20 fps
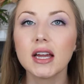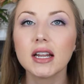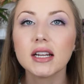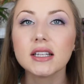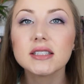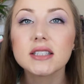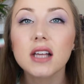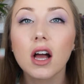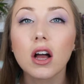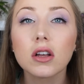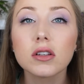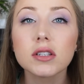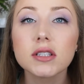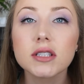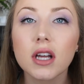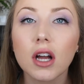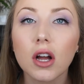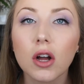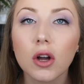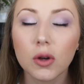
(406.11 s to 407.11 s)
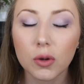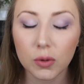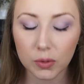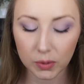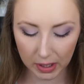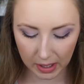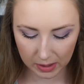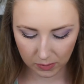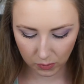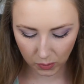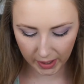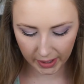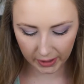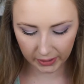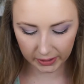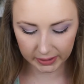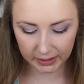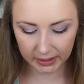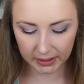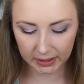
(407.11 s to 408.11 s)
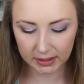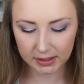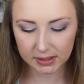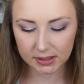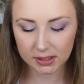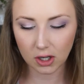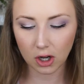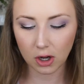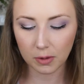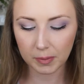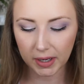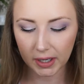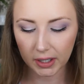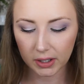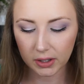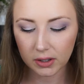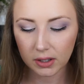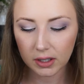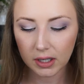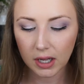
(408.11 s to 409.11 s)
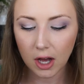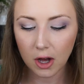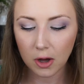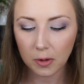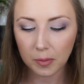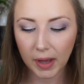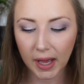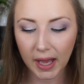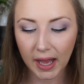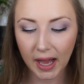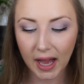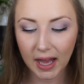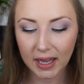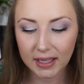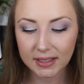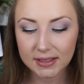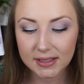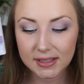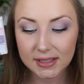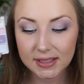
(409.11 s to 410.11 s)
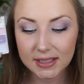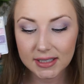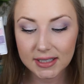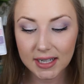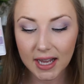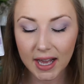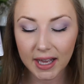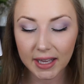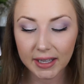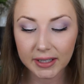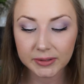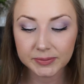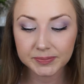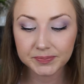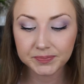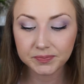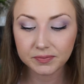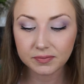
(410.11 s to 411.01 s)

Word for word: And it's also, I'm wearing this on my, on my eyes today.